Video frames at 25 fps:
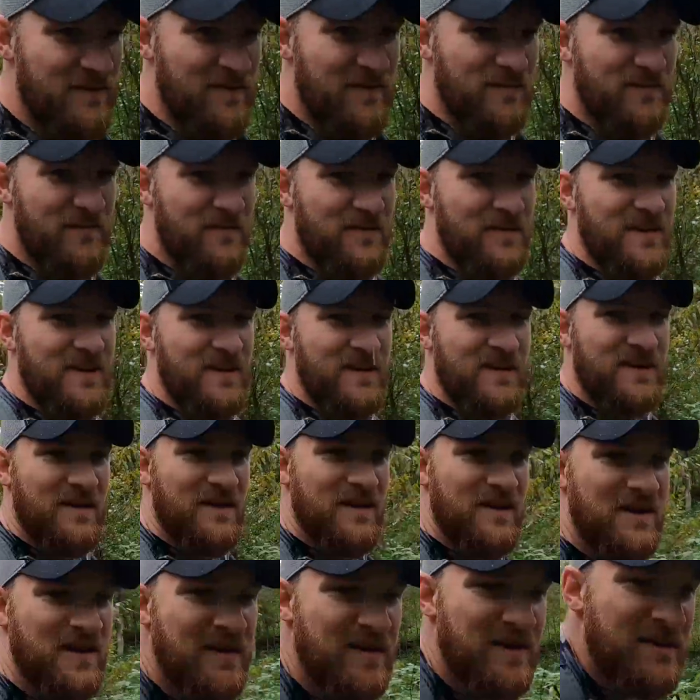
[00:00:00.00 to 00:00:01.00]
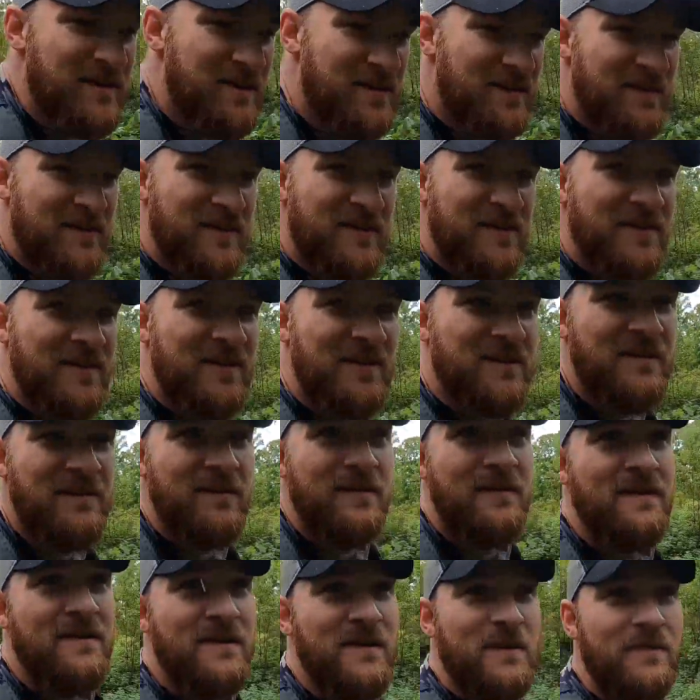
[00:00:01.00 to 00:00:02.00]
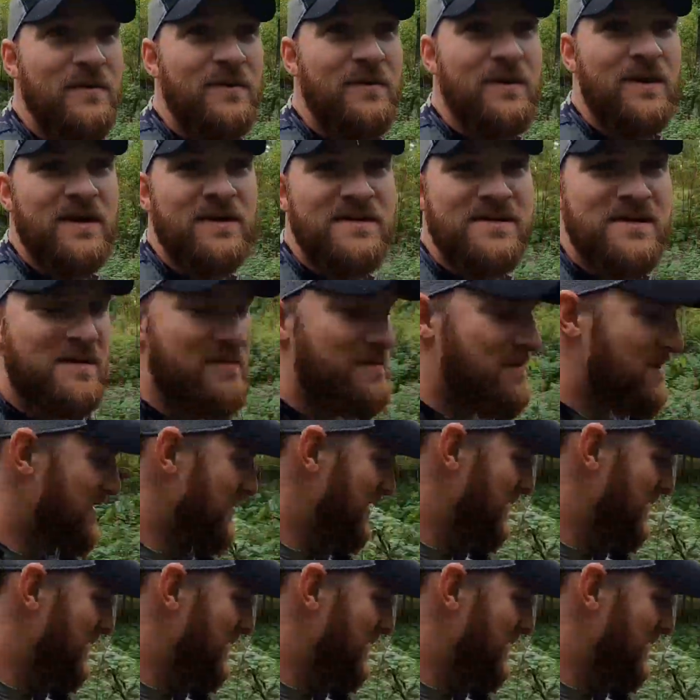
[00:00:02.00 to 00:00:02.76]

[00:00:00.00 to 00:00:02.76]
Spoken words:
Hopefully get something